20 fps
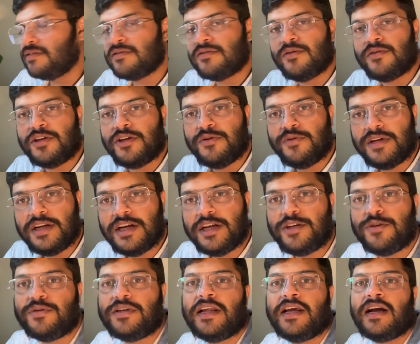So, you need
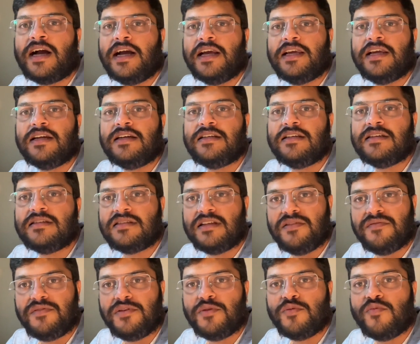to take IELTS
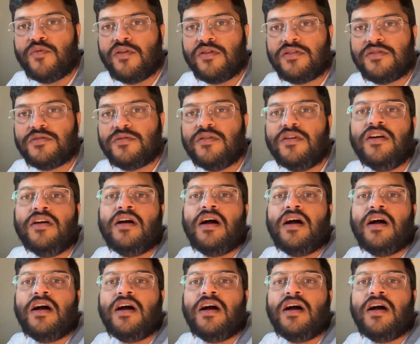if you want to